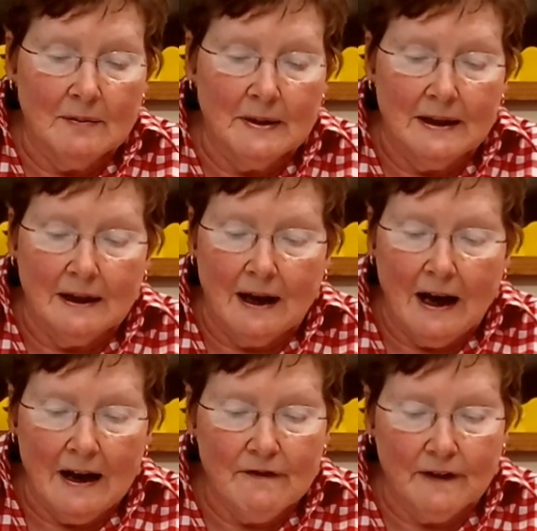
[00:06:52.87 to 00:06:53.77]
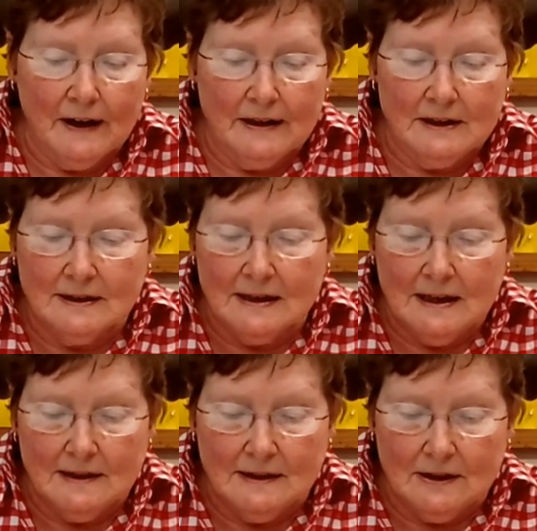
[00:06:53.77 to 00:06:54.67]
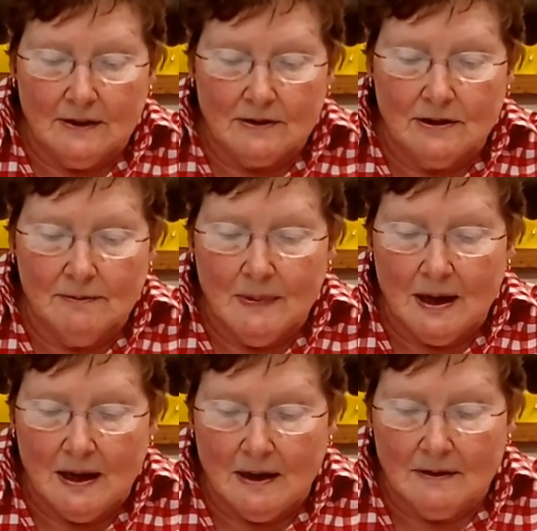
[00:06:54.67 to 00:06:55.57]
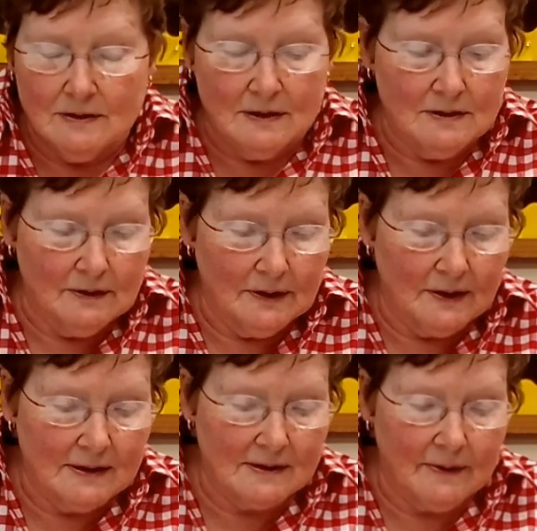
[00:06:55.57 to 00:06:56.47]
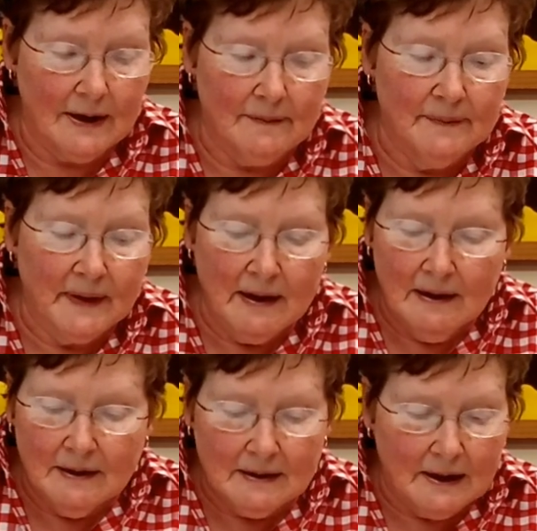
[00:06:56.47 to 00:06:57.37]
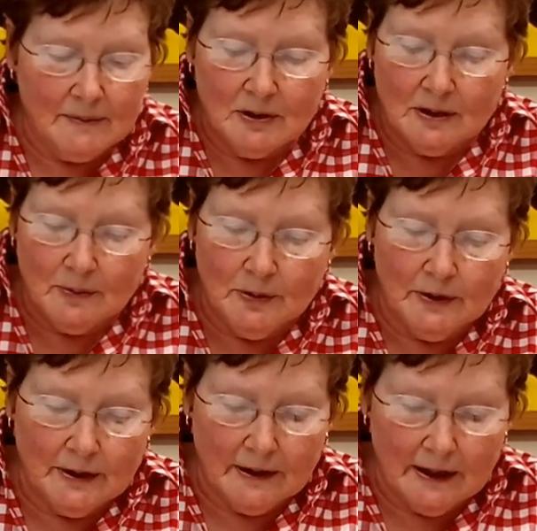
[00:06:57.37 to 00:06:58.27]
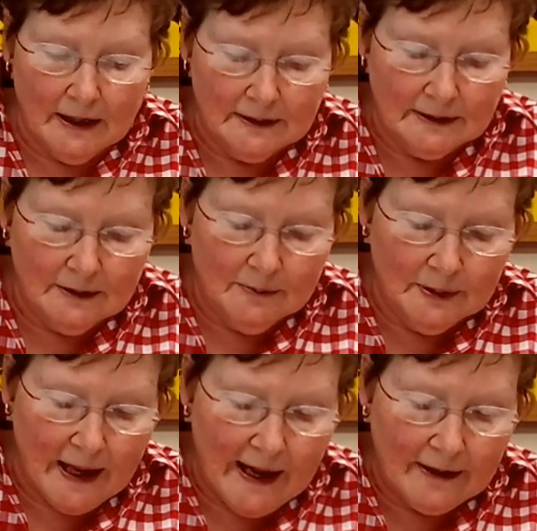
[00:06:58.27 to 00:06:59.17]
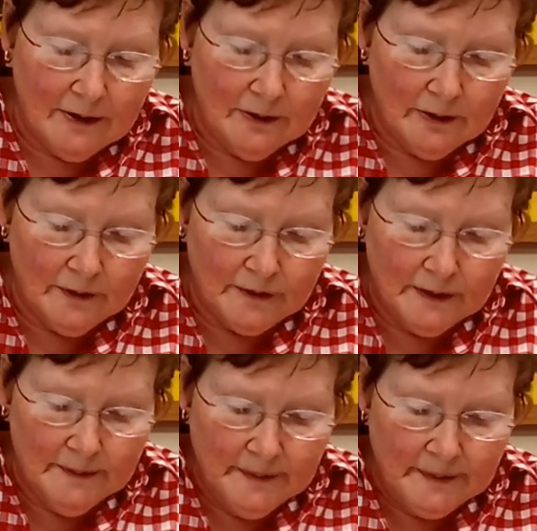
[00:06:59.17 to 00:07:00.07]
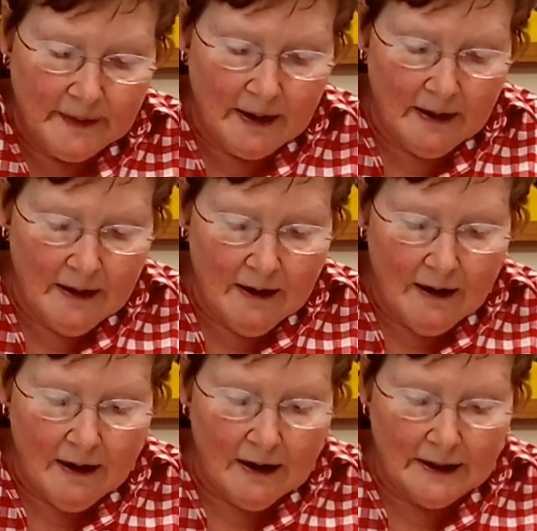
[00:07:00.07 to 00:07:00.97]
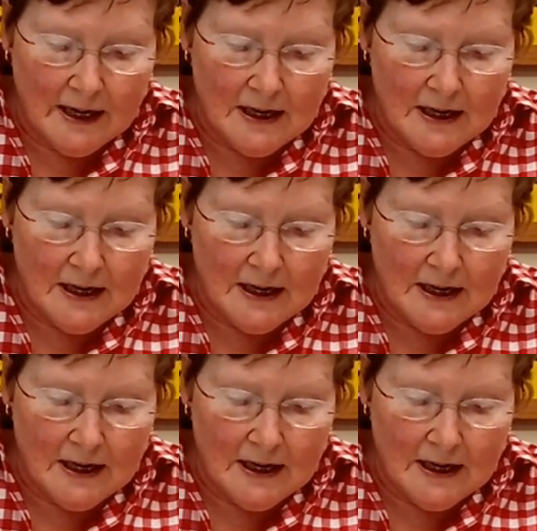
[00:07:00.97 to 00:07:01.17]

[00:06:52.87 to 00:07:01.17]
But I find it's easier to me to do it this way. Now I'm going to put a little black hoof on